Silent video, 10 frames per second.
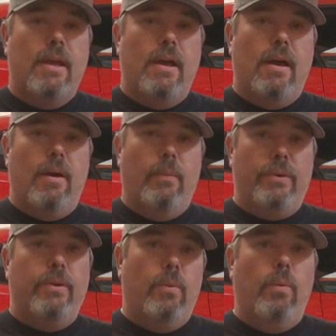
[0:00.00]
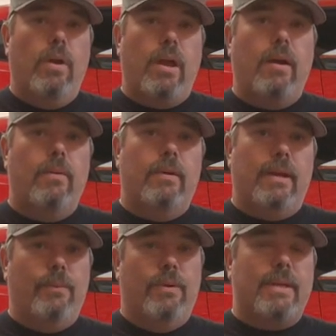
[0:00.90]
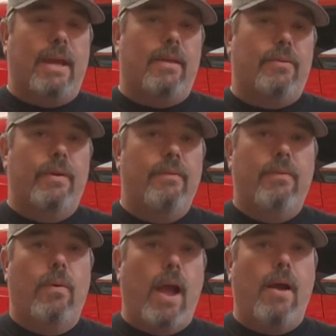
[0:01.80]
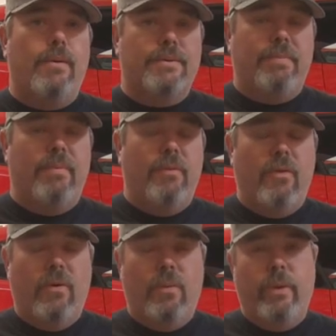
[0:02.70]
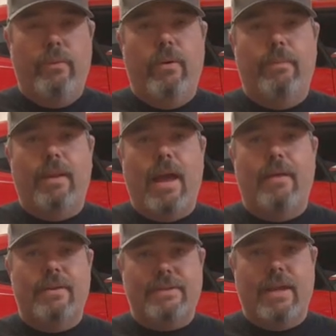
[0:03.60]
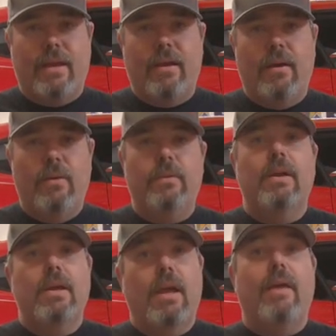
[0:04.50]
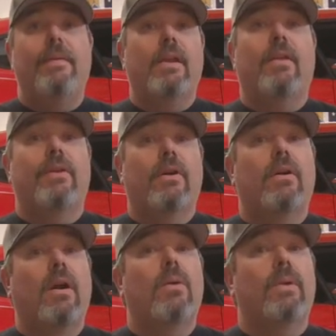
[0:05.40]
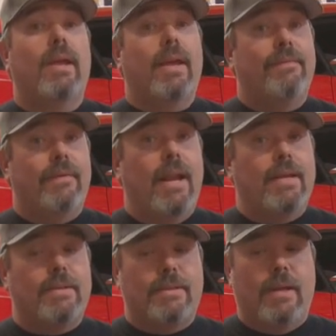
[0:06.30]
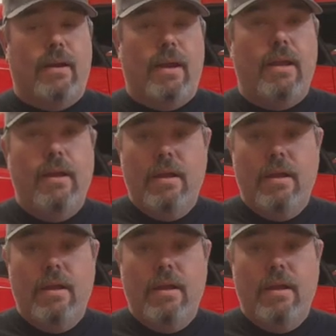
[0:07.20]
We'll do the one coat and it will take 3 to 4 hours before we will apply the second coat and then the third coat if necessary.